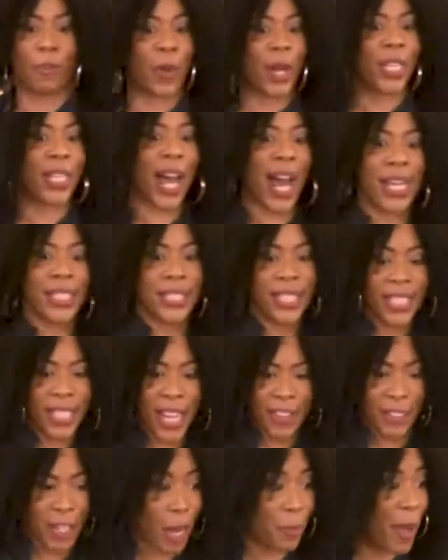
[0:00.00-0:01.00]
realizing
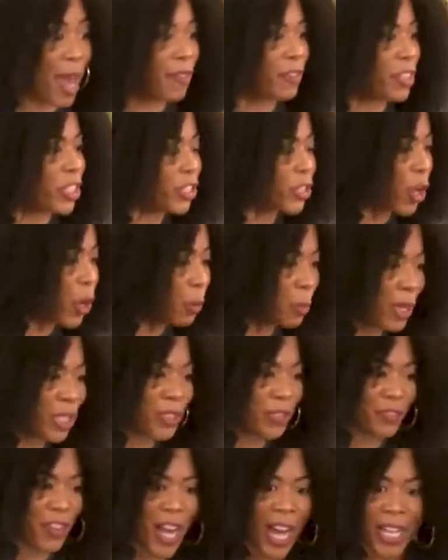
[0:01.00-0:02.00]
yet that I'm having so
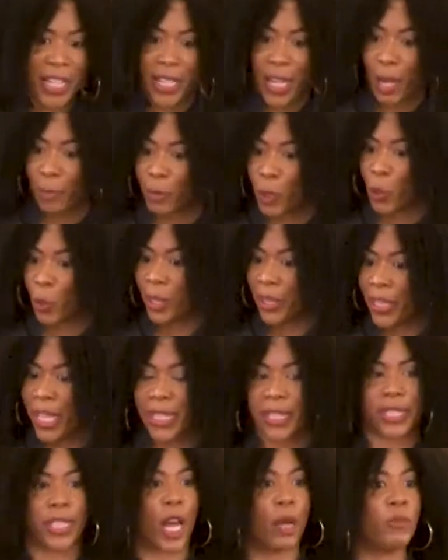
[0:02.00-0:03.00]
much fun and I'm doing
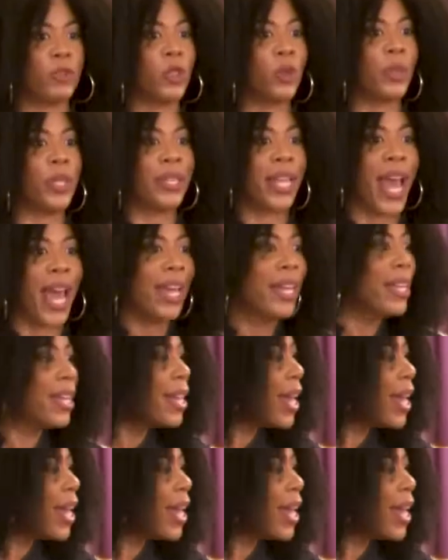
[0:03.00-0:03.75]
this and I'm doing that.